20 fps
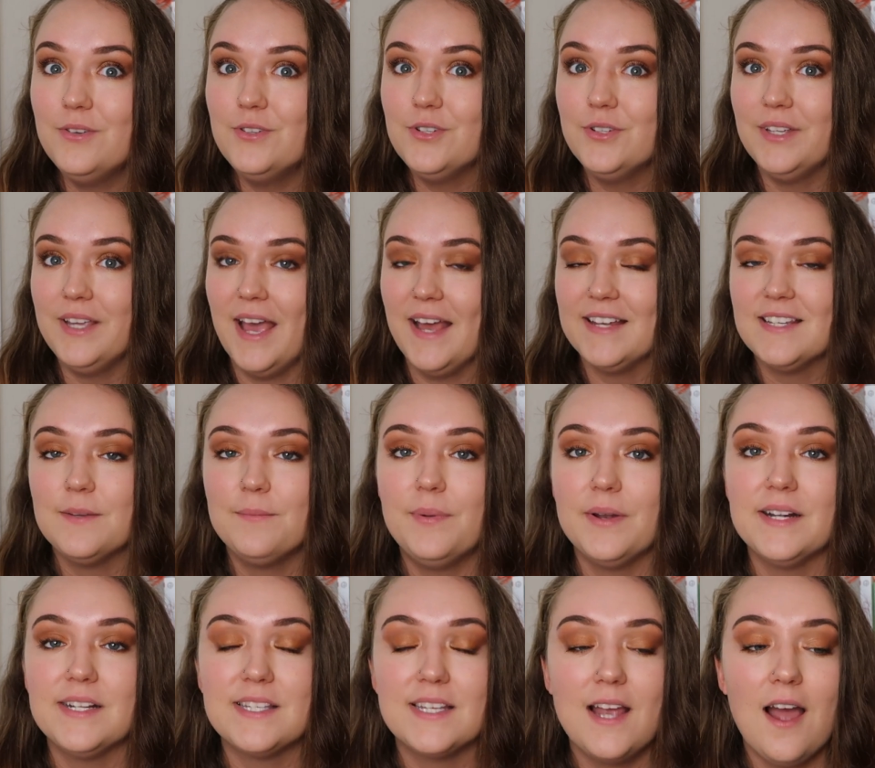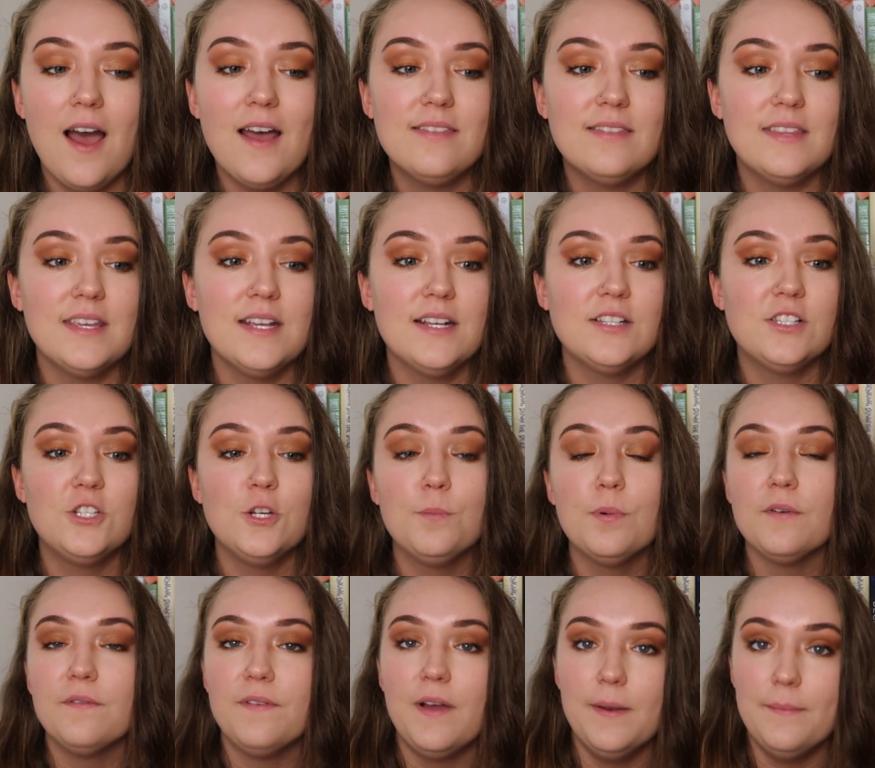and Juliet, but it's got this
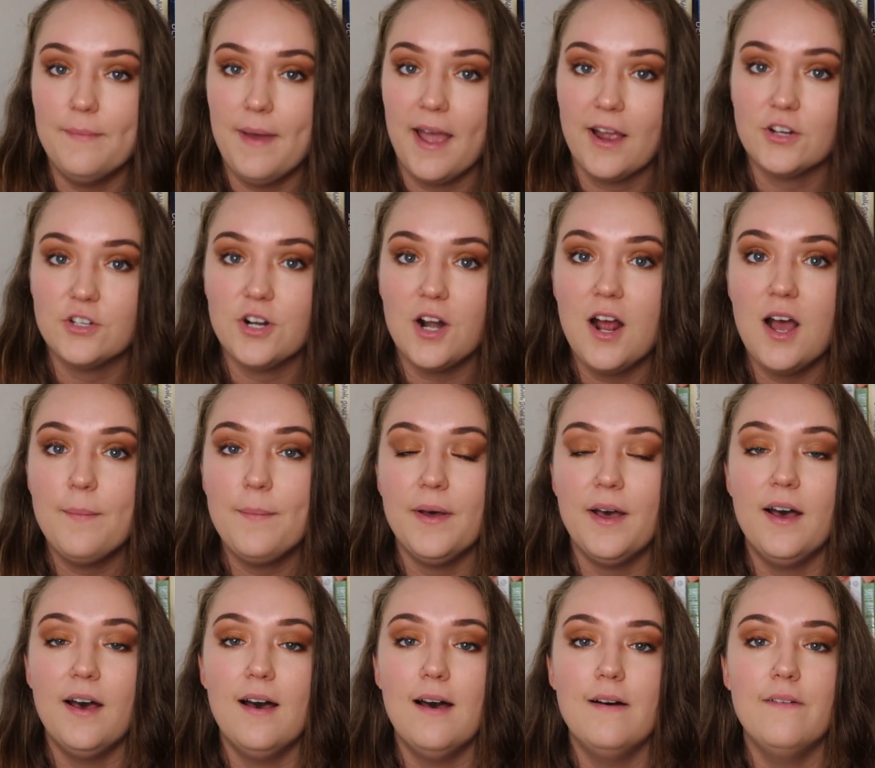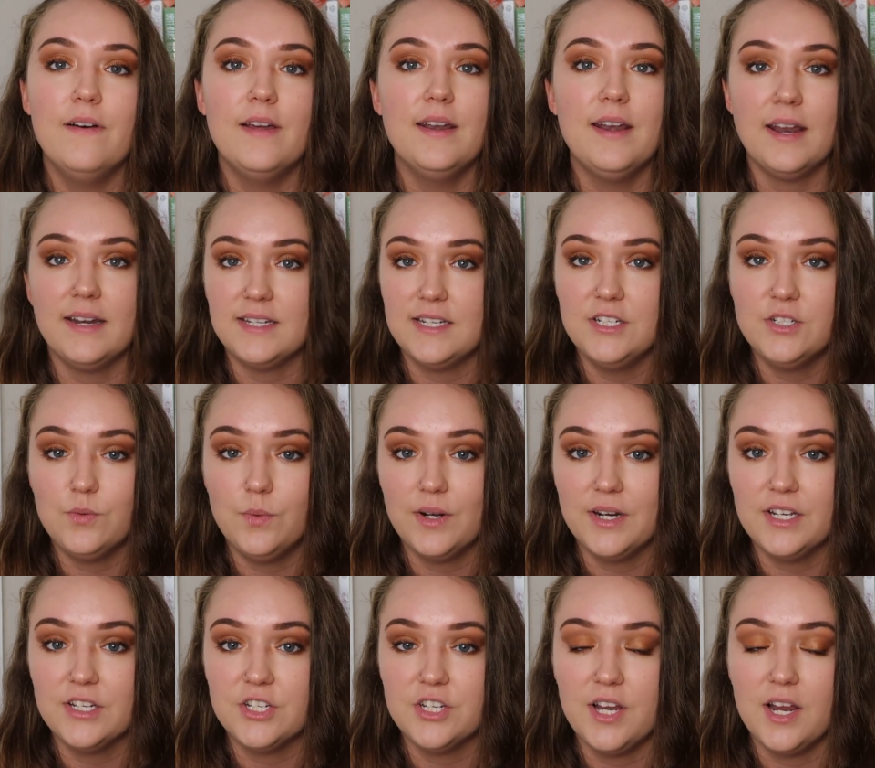super fun backdrop of
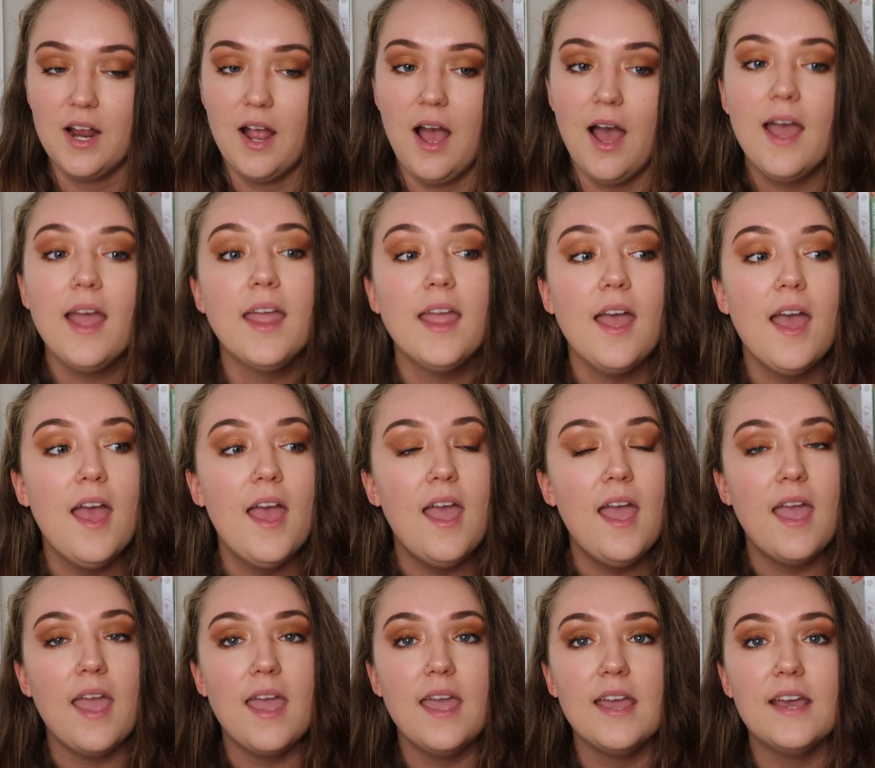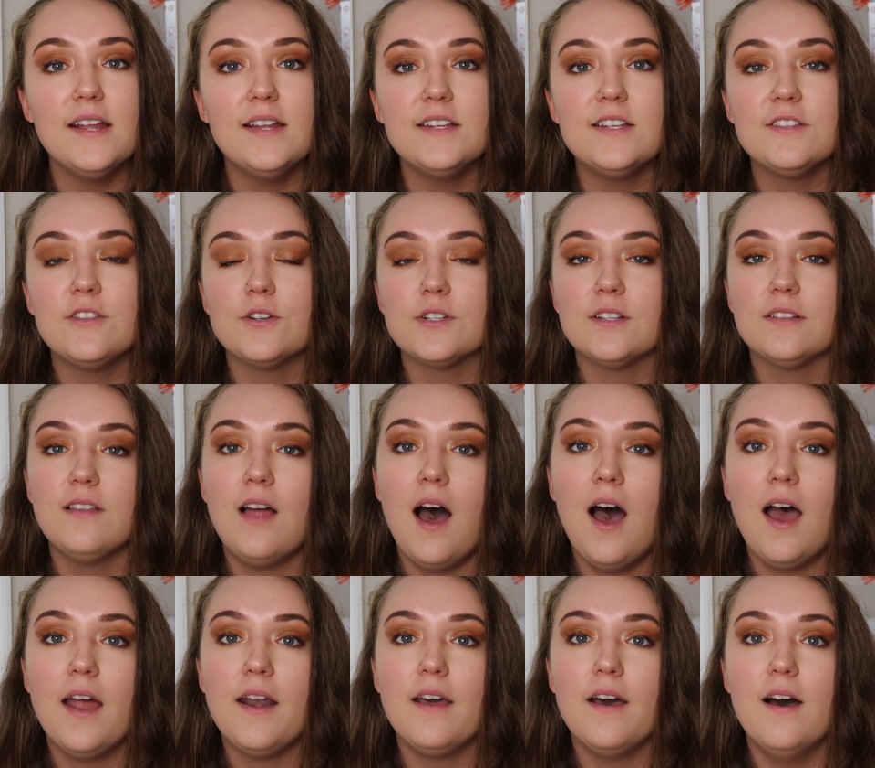1920s Shanghai, and there's a
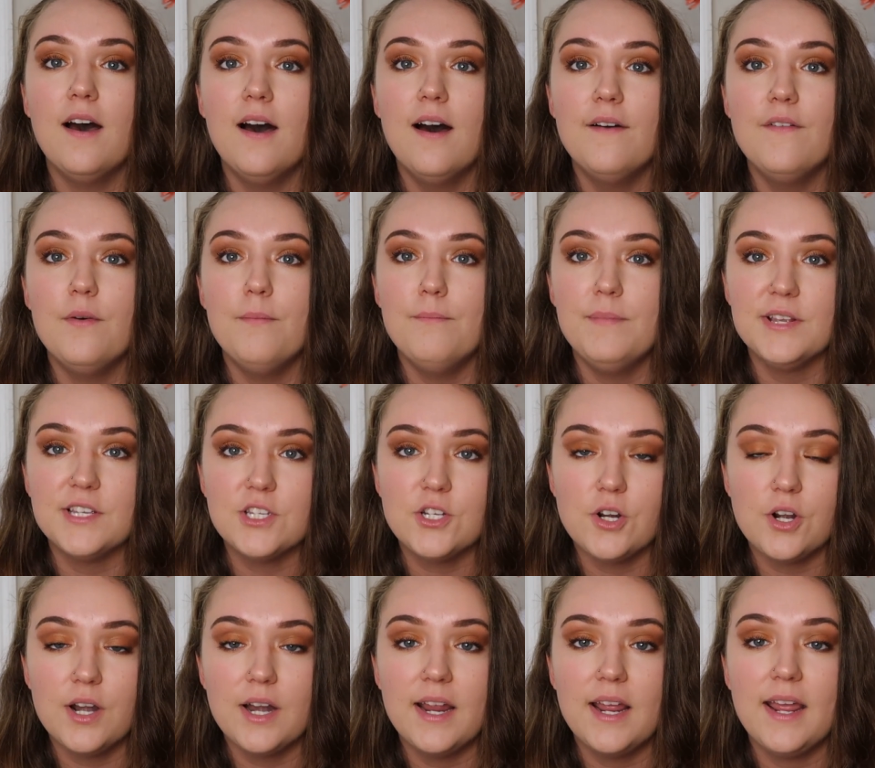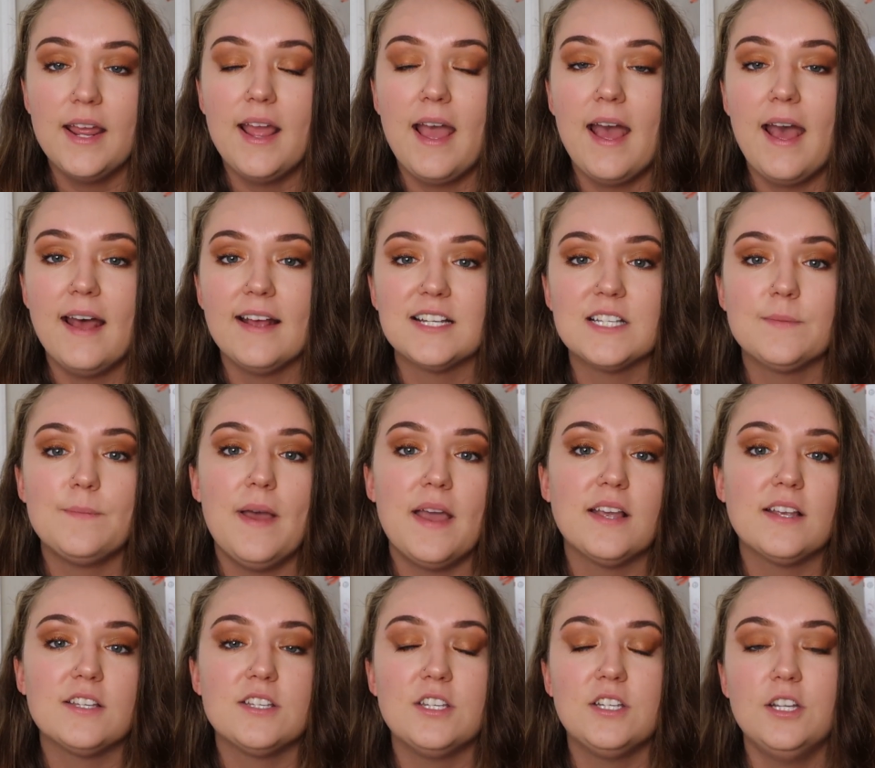lot of mystery
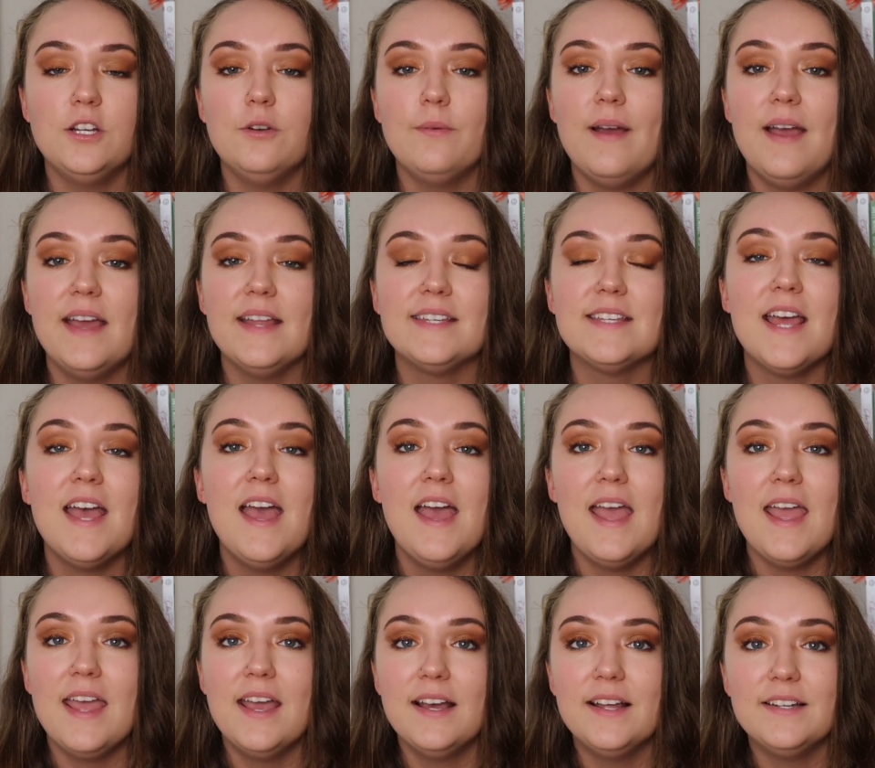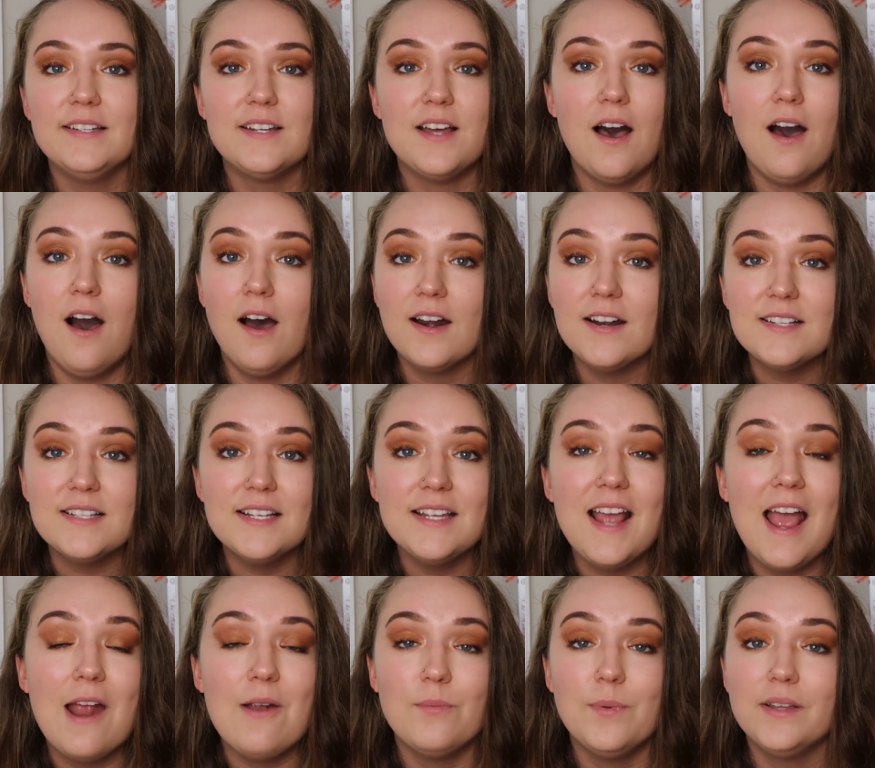aspects to it, and
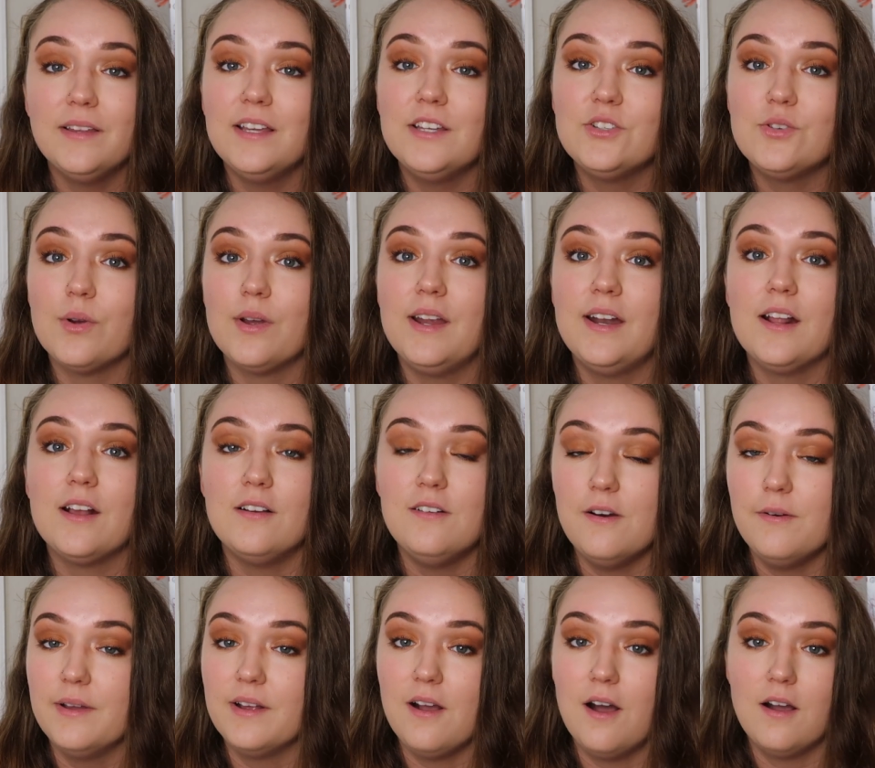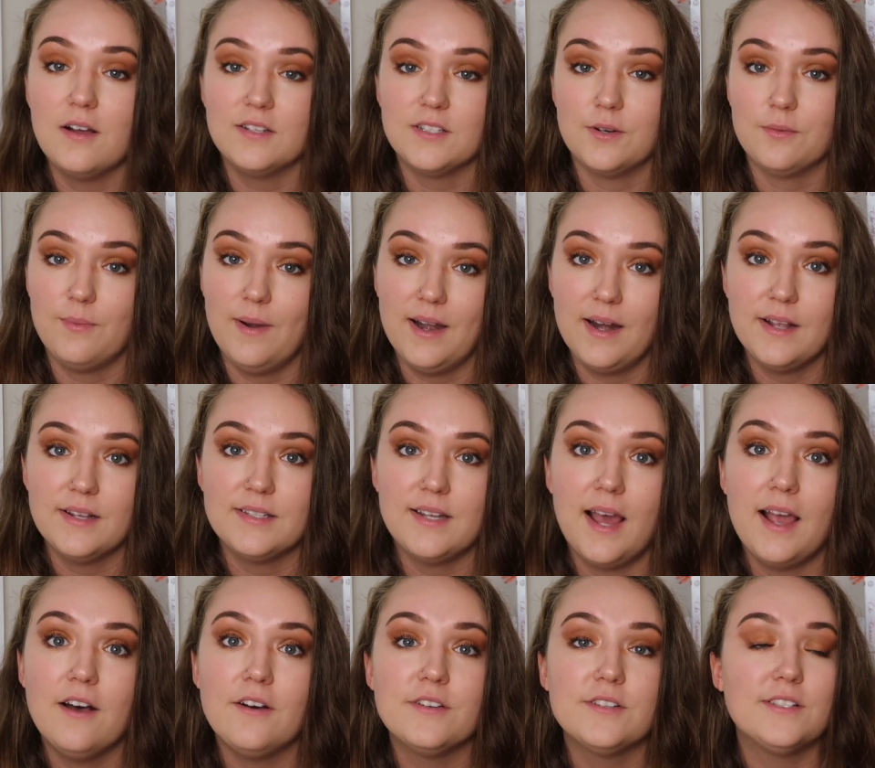honestly I really enjoyed Gong's writing
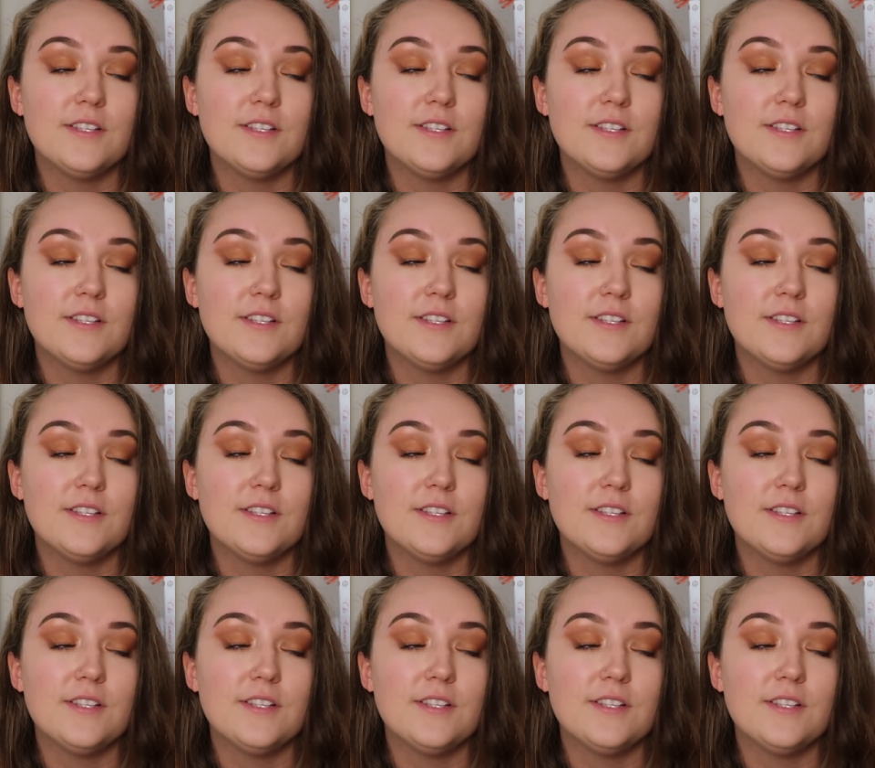style.